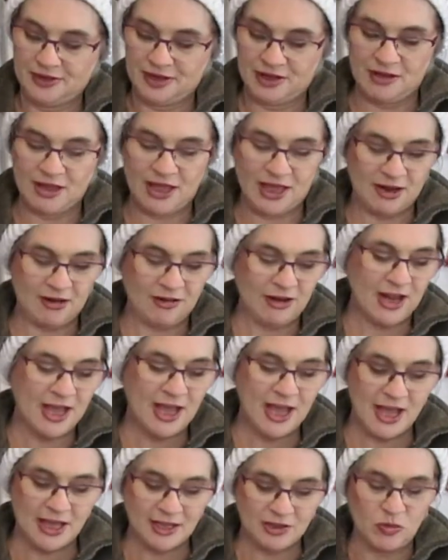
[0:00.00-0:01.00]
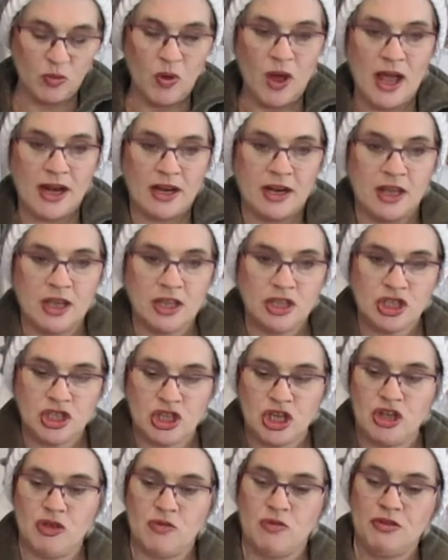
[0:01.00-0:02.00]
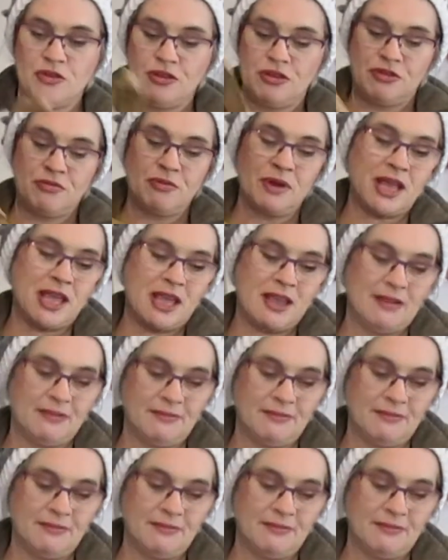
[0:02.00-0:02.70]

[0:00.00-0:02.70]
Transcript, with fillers: Okay, oh, here it is. One, two, three,